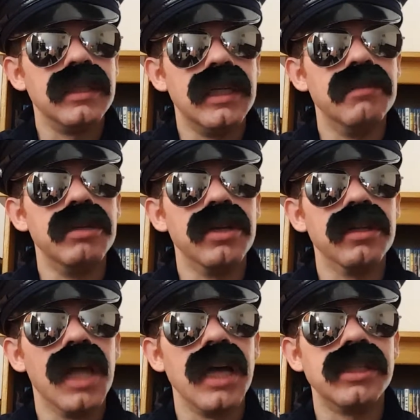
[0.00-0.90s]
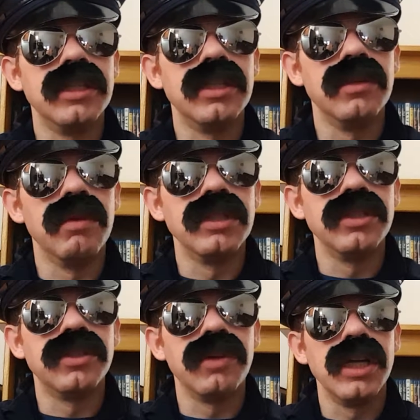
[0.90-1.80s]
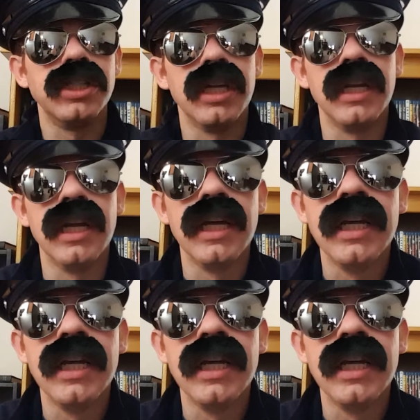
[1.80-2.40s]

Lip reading: Give me your license and registration.